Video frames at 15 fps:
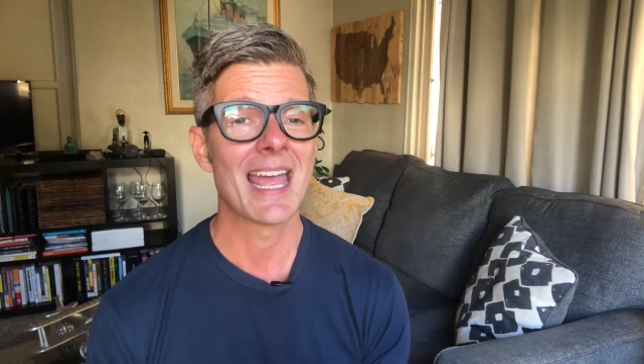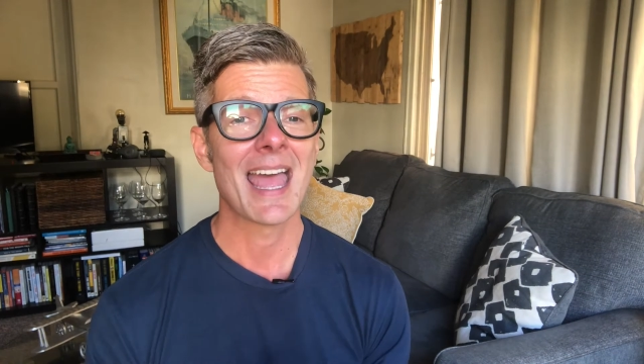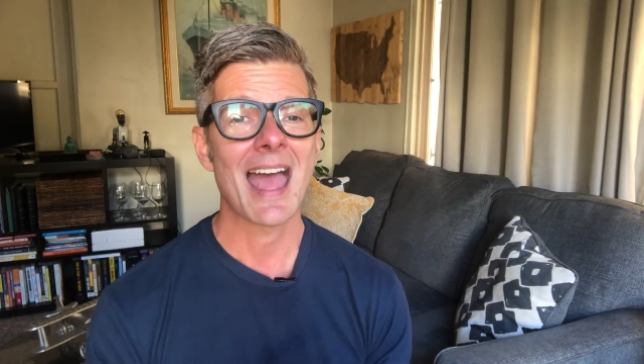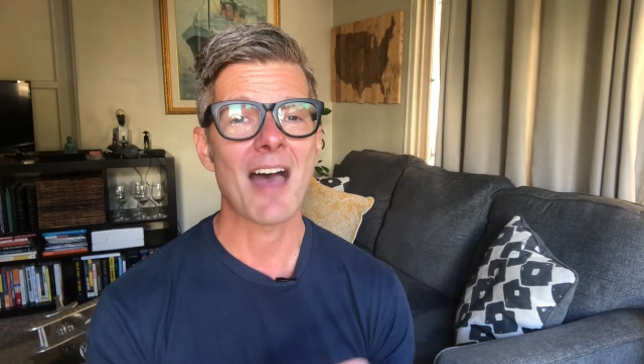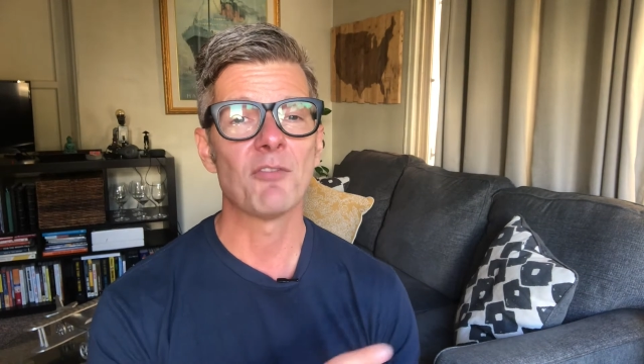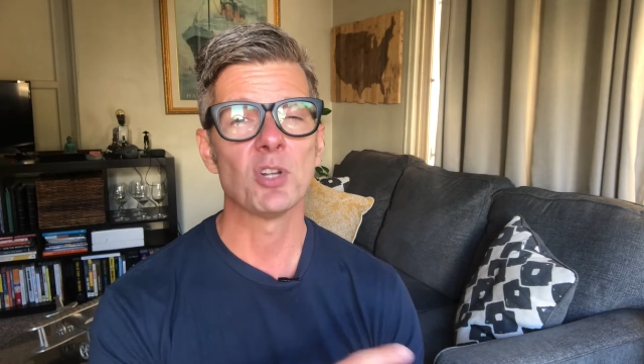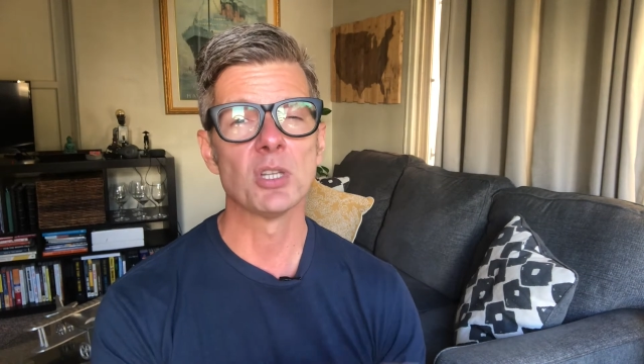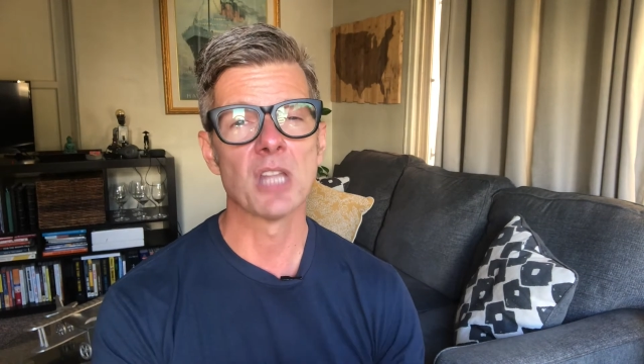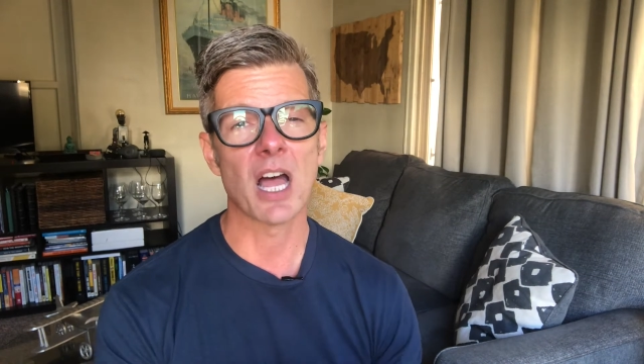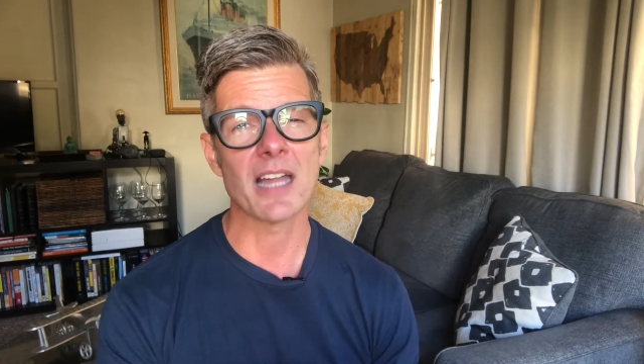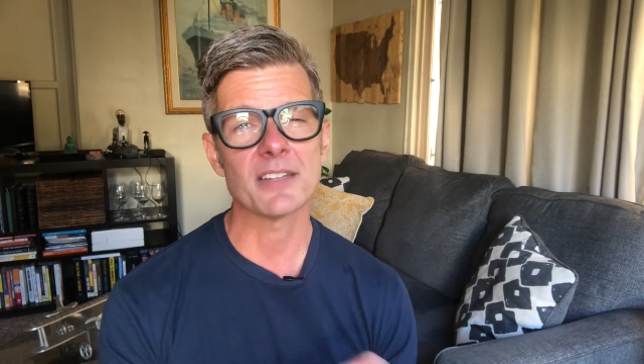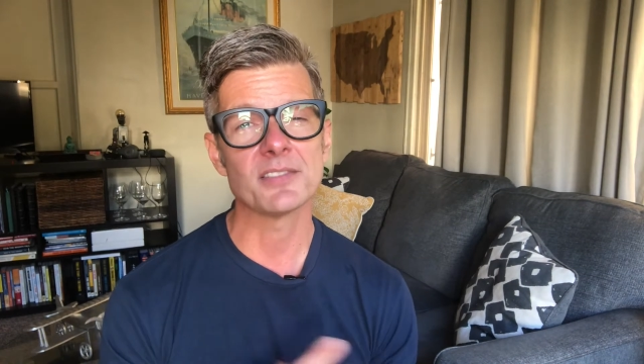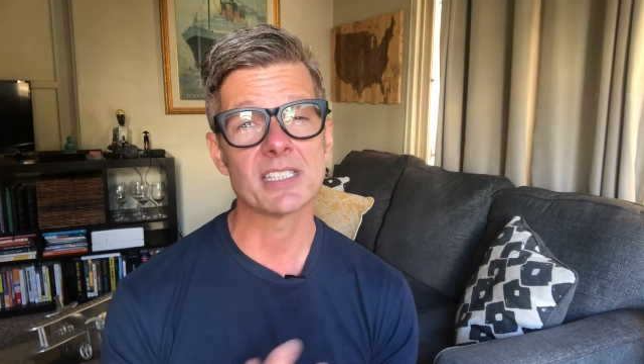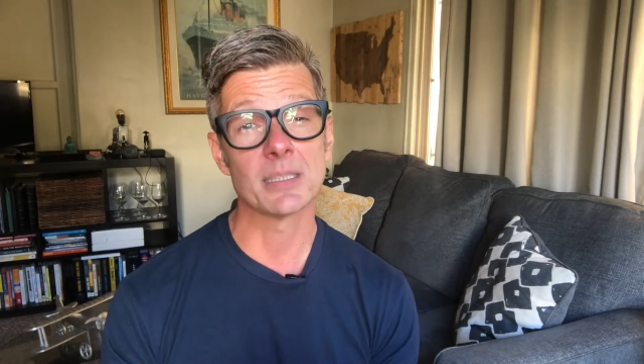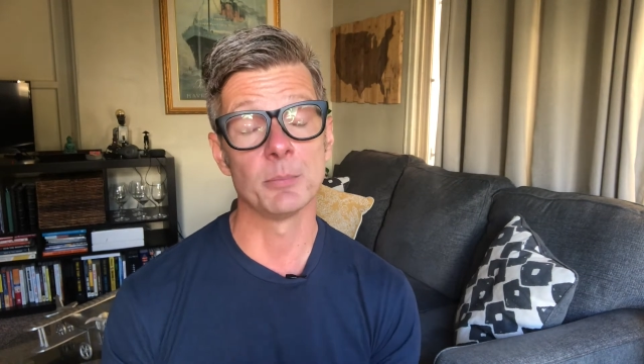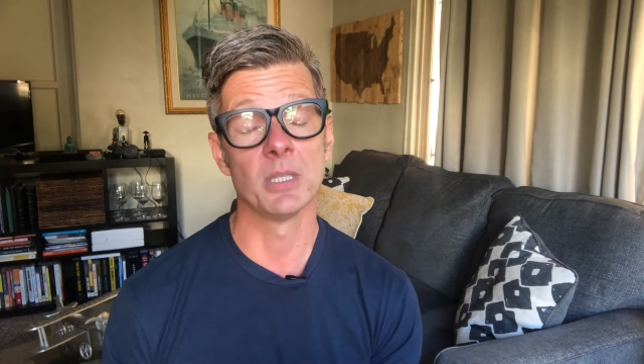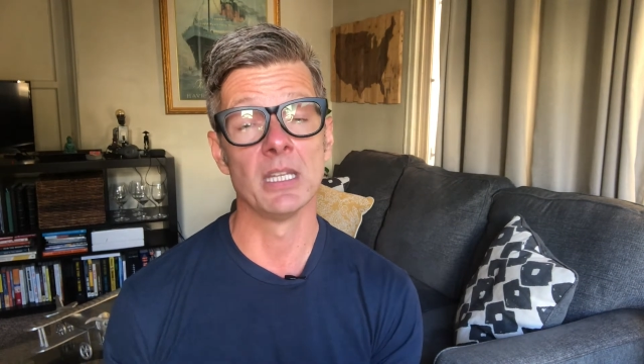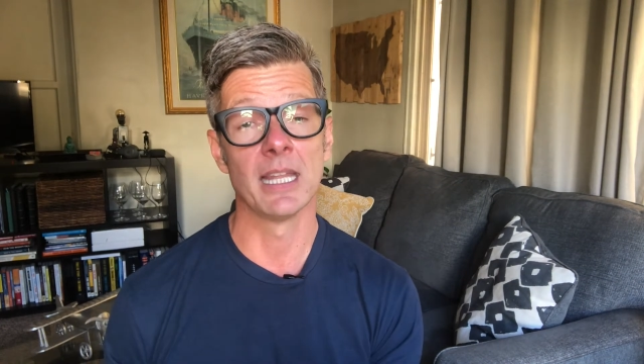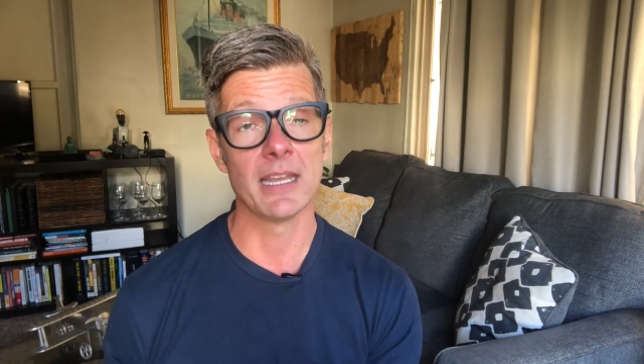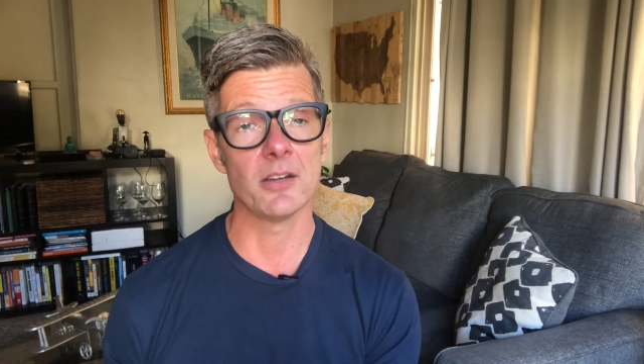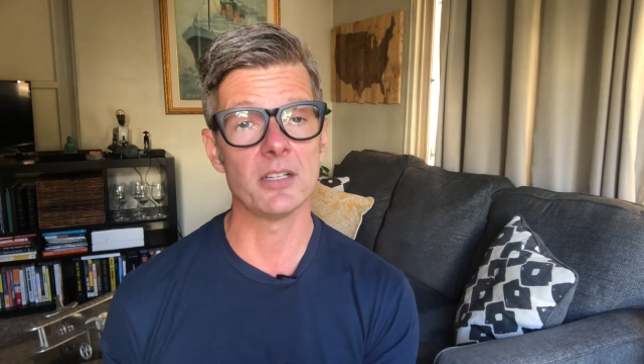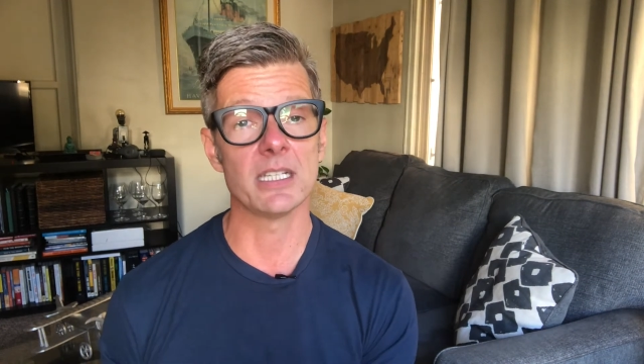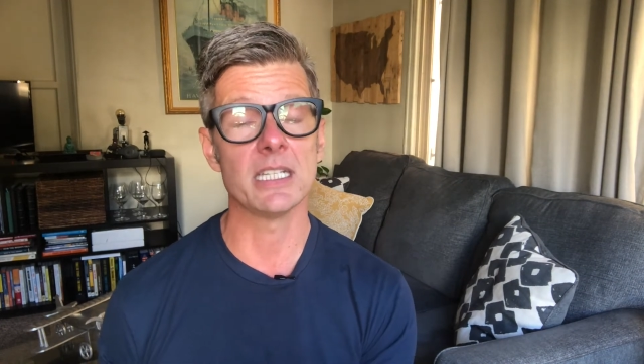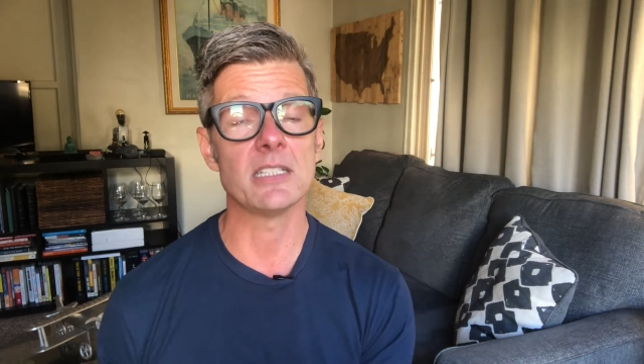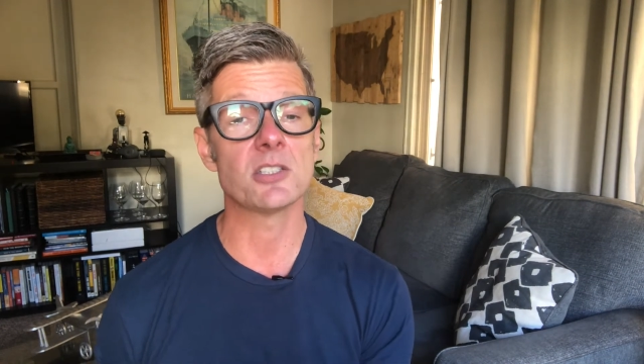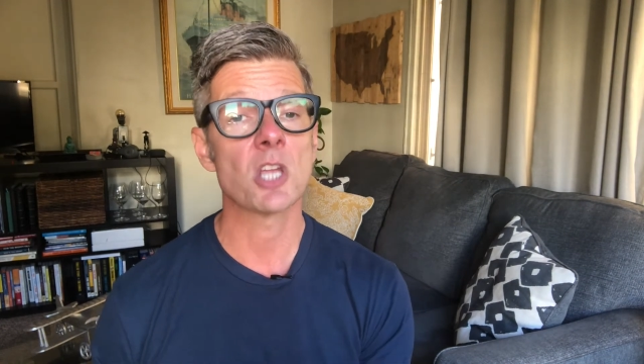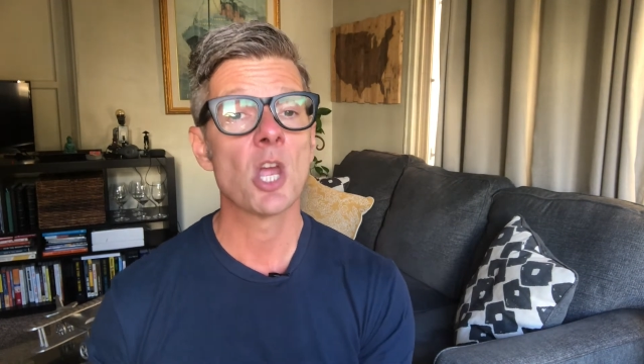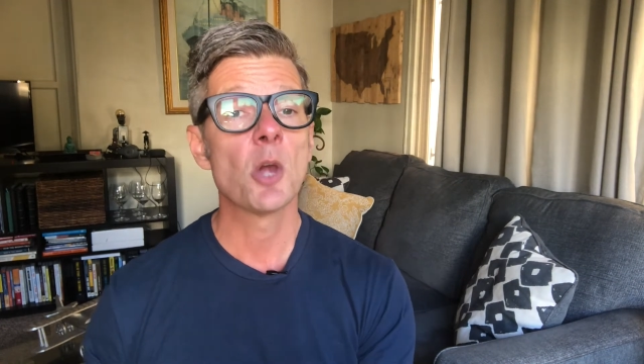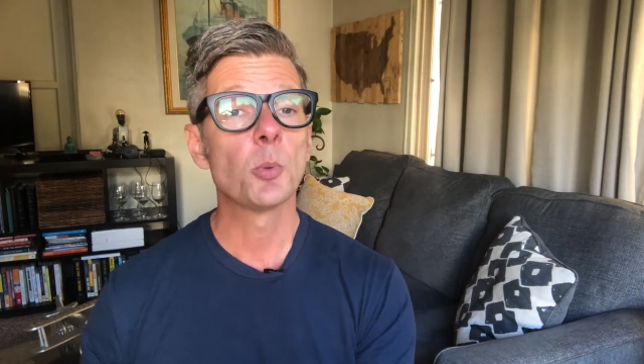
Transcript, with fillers: have a lot of similarities,